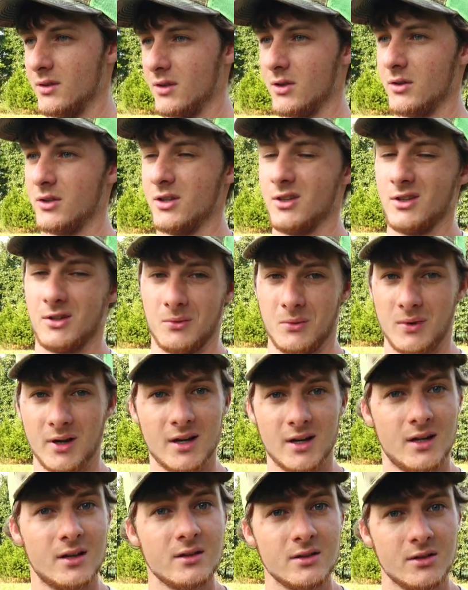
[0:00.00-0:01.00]
You can
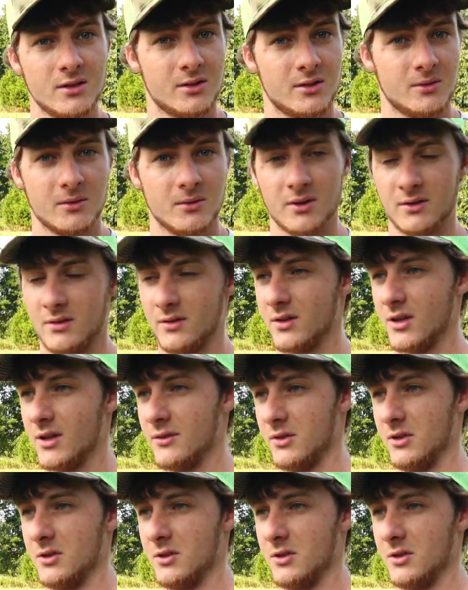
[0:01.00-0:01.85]
rent it, you can rent stuff,